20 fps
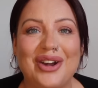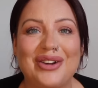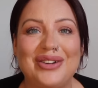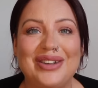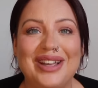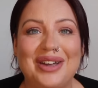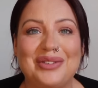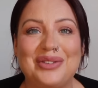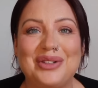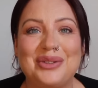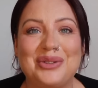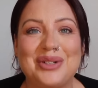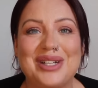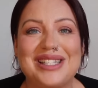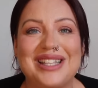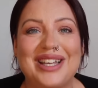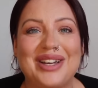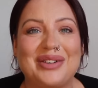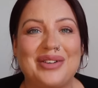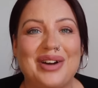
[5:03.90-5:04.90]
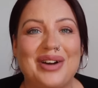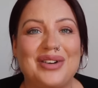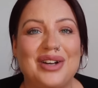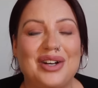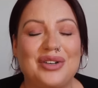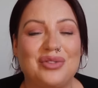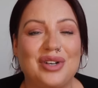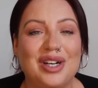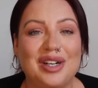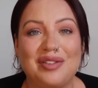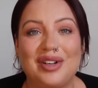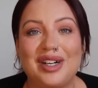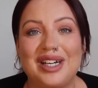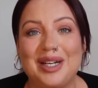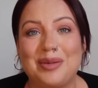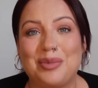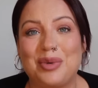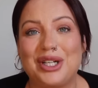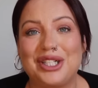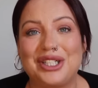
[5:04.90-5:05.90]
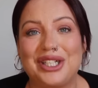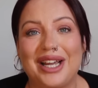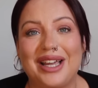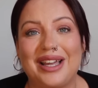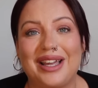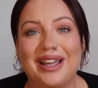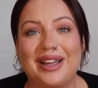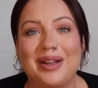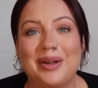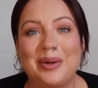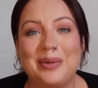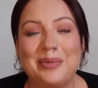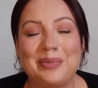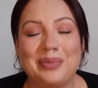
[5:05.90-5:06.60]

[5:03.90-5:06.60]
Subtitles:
yeah, if you do want to stick around, I'd really, really appreciate it.